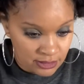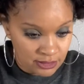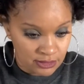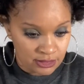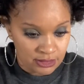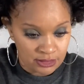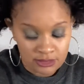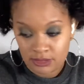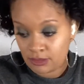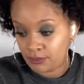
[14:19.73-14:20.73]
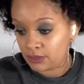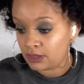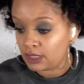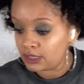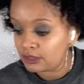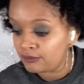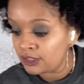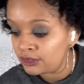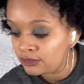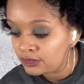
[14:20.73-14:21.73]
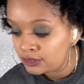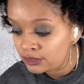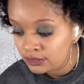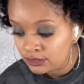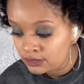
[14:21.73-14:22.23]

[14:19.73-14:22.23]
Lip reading: Okay, so I put the activator on there.